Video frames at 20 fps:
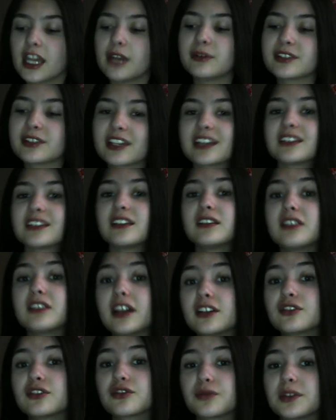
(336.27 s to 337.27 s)
It was like the
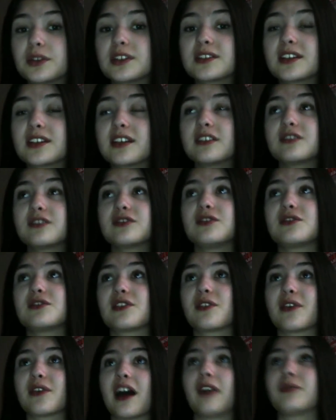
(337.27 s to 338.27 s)
lunch recess. You
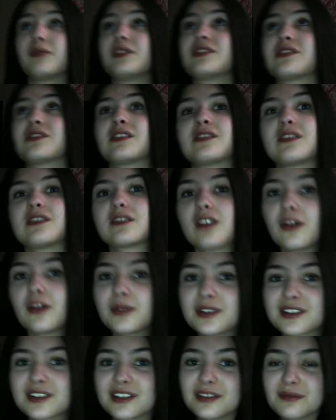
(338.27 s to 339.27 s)
know, that recess was
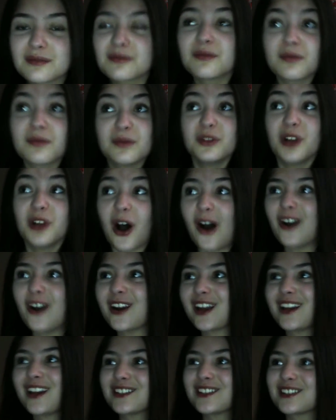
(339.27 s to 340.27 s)
always the
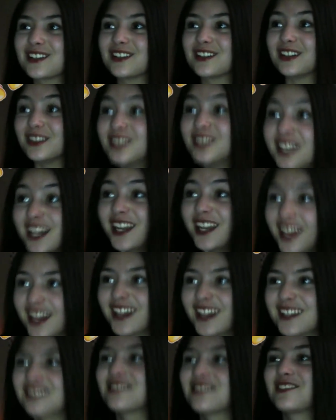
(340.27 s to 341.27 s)
longest and the
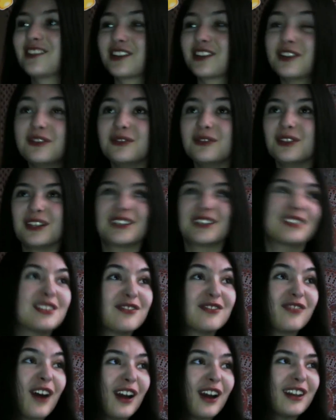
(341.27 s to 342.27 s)
littest, the coolest, the
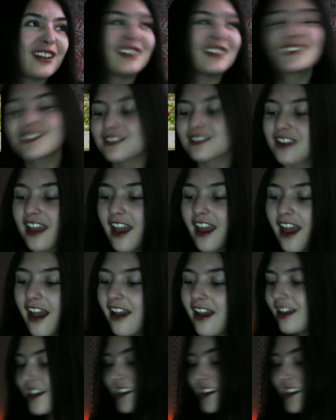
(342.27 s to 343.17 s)
funnest, yeah.